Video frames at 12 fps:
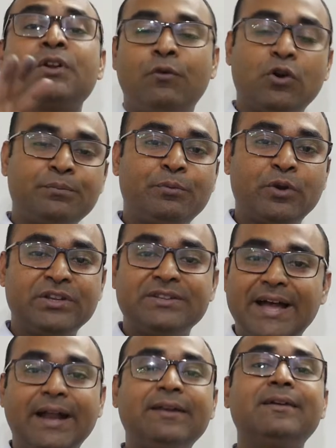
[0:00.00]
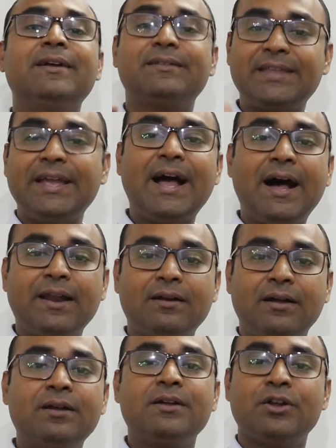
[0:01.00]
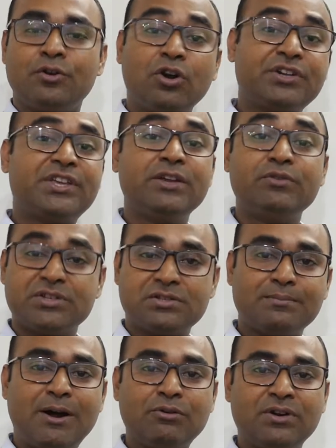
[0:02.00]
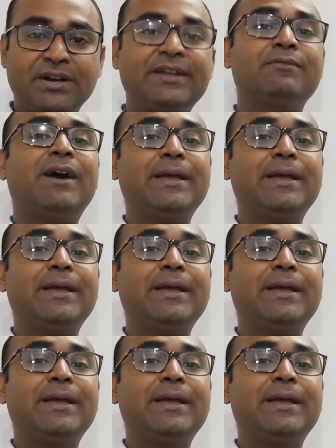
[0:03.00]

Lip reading: Fourth point, that they are not curious about learning.